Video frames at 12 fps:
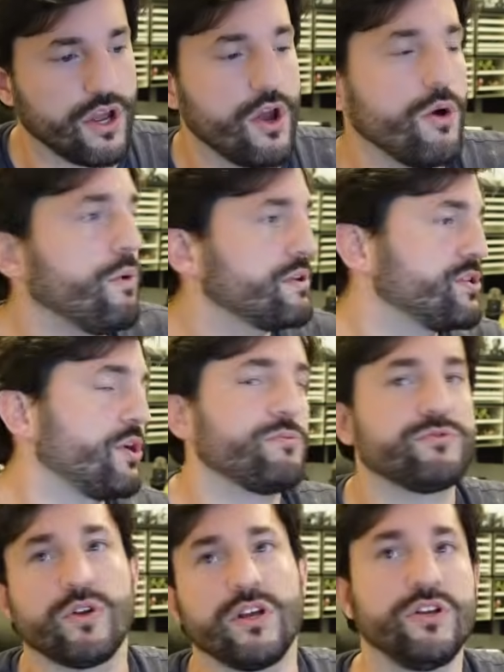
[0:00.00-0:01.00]
What
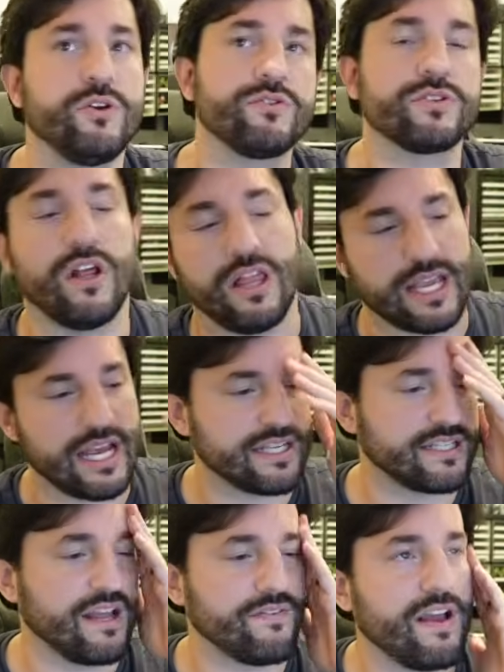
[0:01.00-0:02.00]
totems do I use and all that kind of
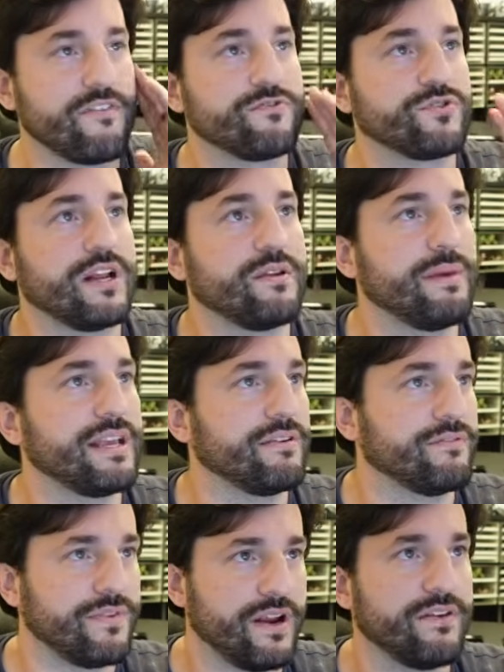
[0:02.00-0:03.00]
stuff? I've tried to make it
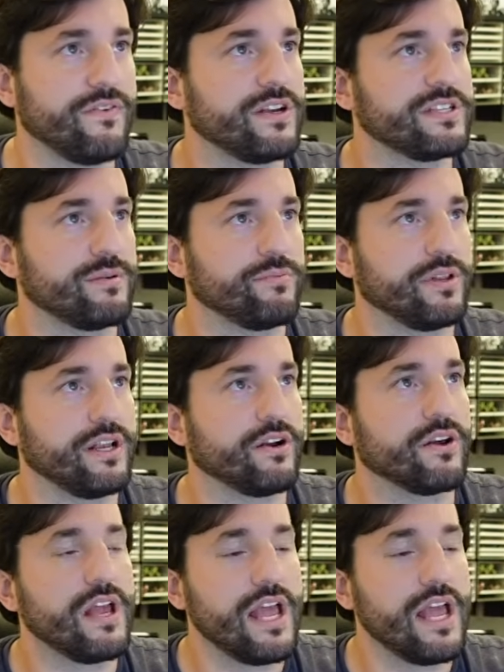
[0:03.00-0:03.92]
very simple here.